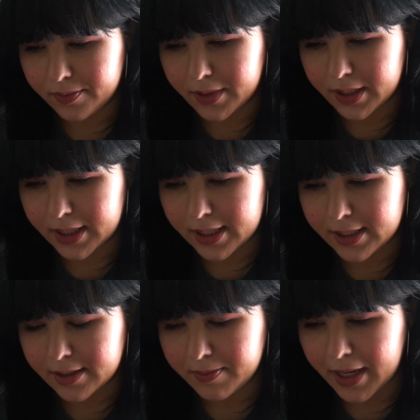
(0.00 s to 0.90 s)
But
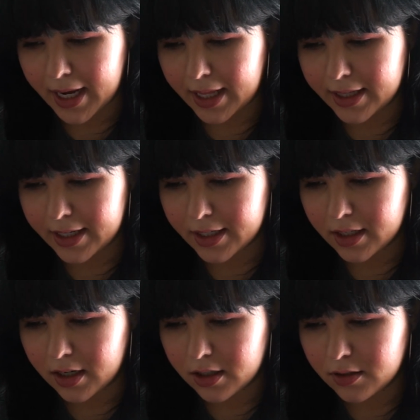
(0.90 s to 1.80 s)
this palette
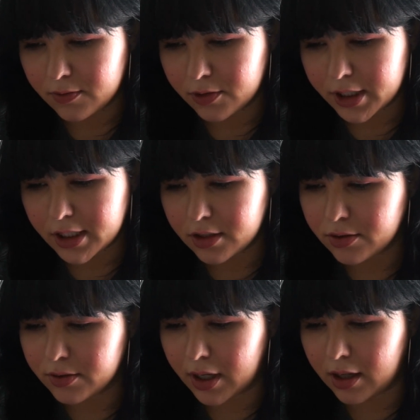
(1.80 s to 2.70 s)
costs
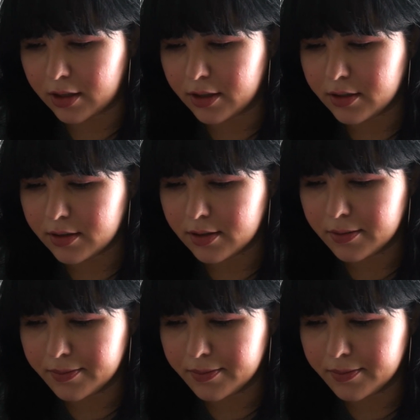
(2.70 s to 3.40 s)
$42.